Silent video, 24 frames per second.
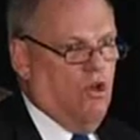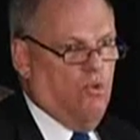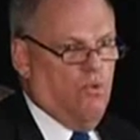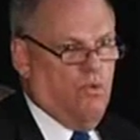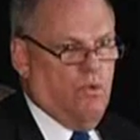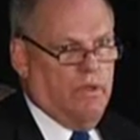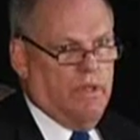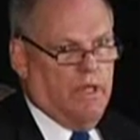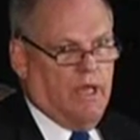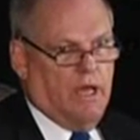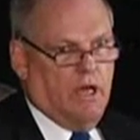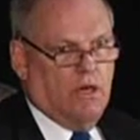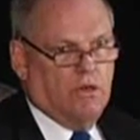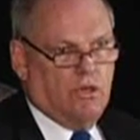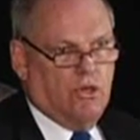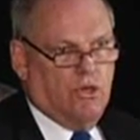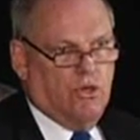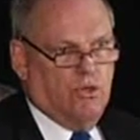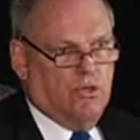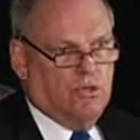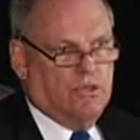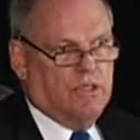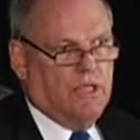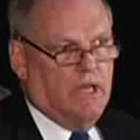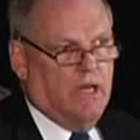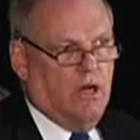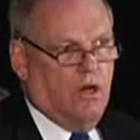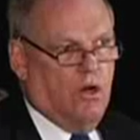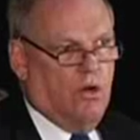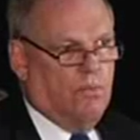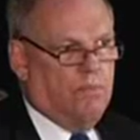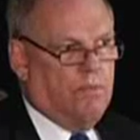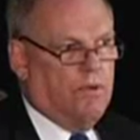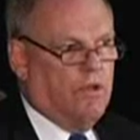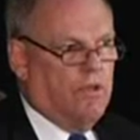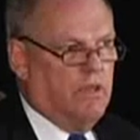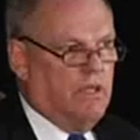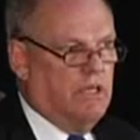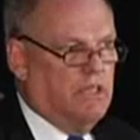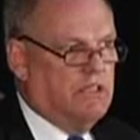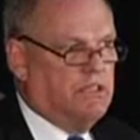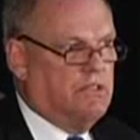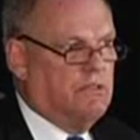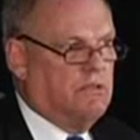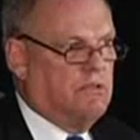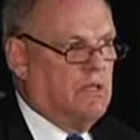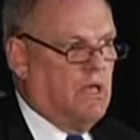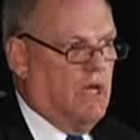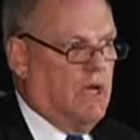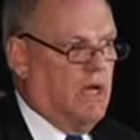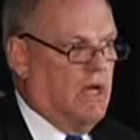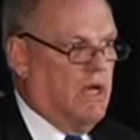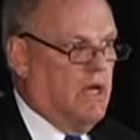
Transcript: without whose help this